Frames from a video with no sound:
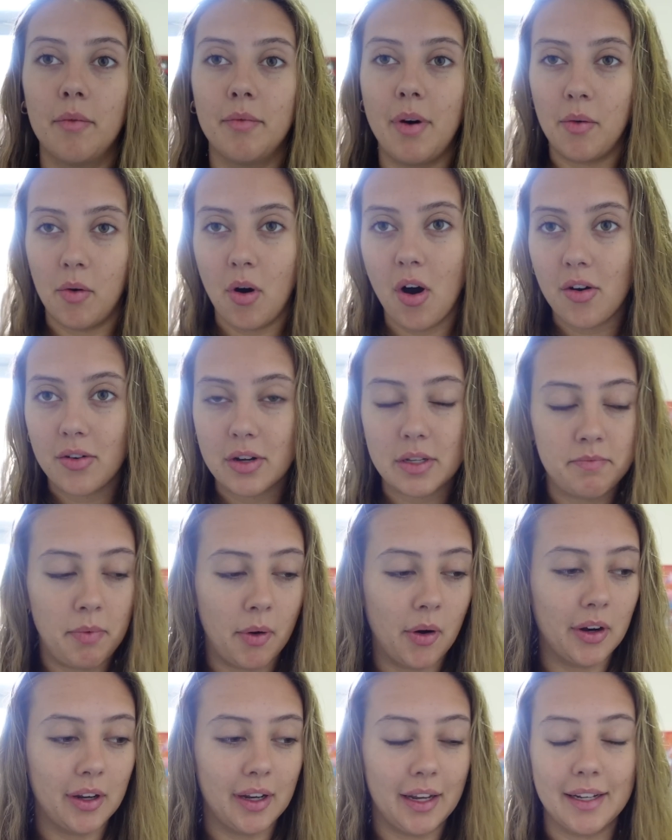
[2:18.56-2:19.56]
my water is
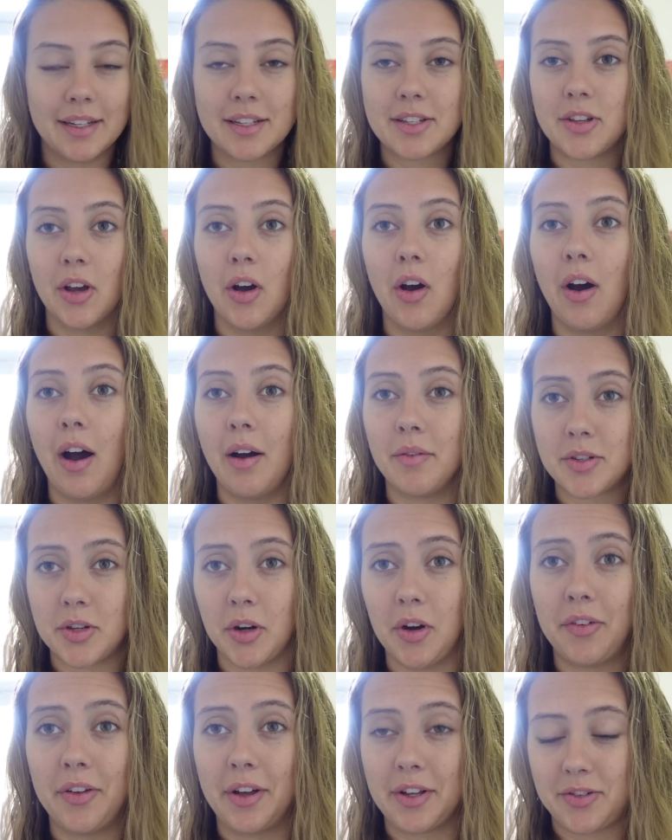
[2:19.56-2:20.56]
boiling, so I'm
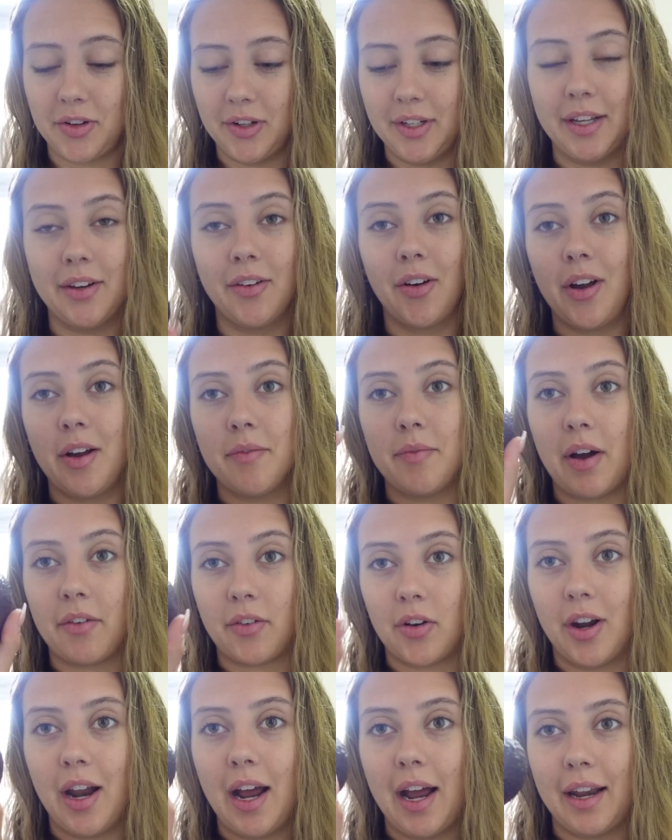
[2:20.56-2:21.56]
sorry if that's really annoying, but I've
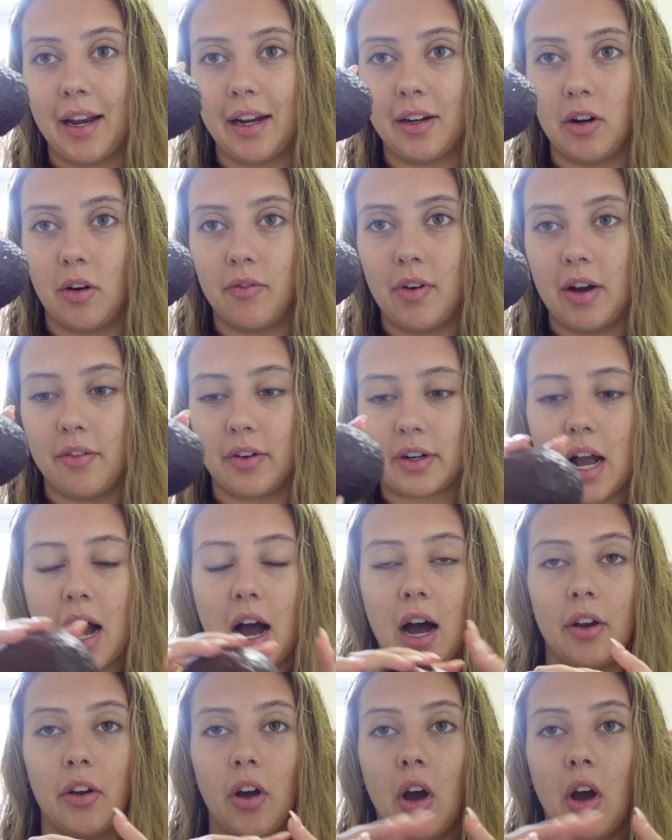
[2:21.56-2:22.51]
gone ahead and got my avocado.